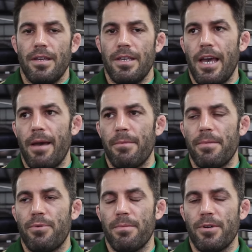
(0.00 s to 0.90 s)
Yeah, I
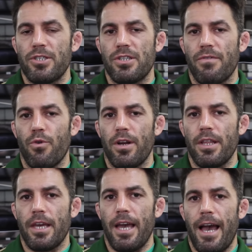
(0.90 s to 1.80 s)
mean, pretty much just
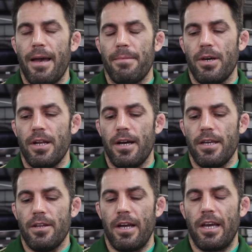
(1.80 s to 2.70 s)
avoided the guy, but uh,
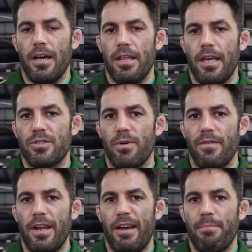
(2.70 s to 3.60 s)
you know, I cut like
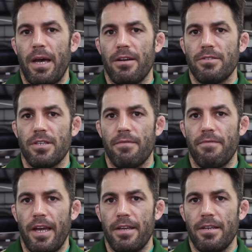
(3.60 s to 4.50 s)
twelve and a half pounds on
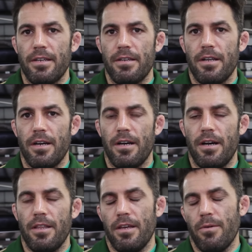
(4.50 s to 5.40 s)
fight
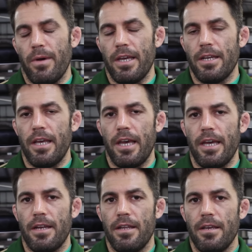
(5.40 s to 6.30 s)
uh, on the weigh-in
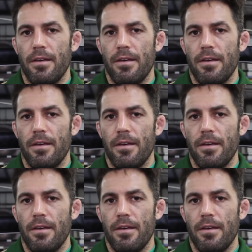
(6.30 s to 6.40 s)
day, and